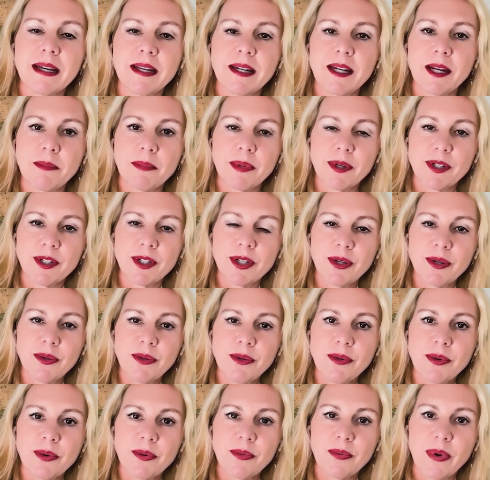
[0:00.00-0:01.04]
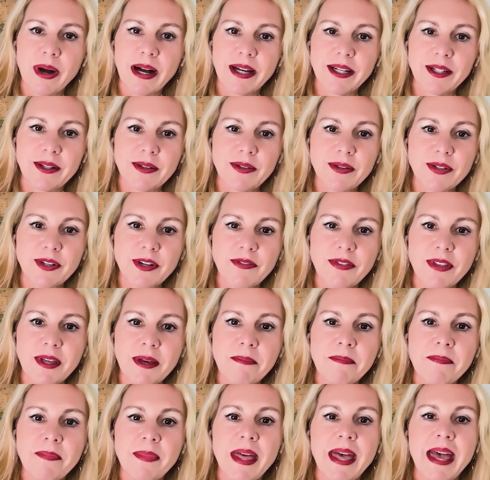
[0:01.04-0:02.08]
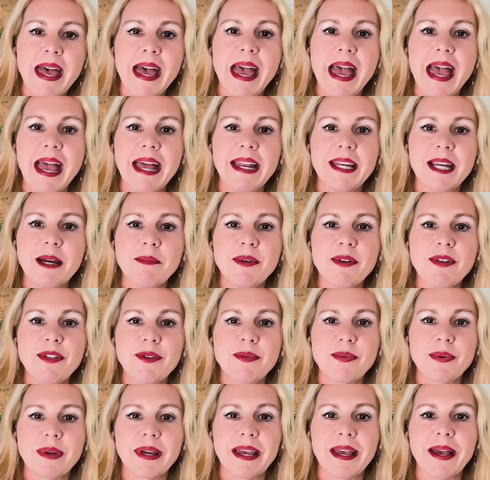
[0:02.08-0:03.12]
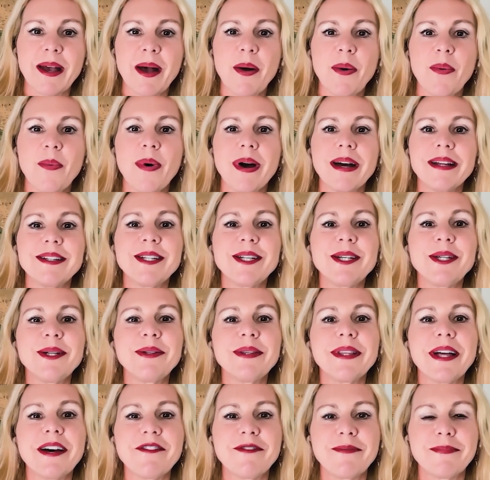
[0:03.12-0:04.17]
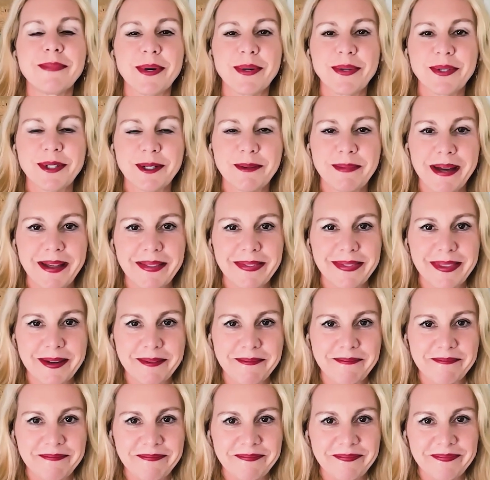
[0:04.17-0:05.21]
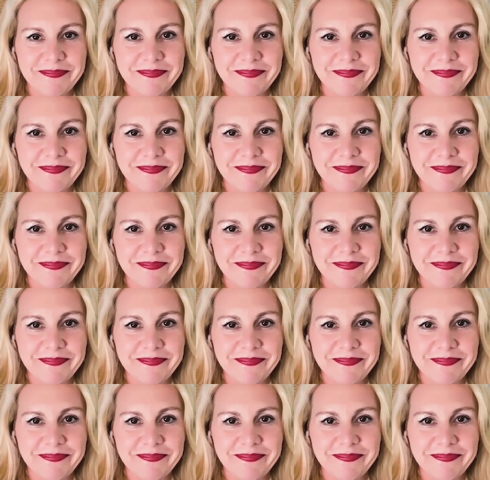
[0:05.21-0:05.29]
Number 2, why do you serve them? And number 3, what do you love most about them?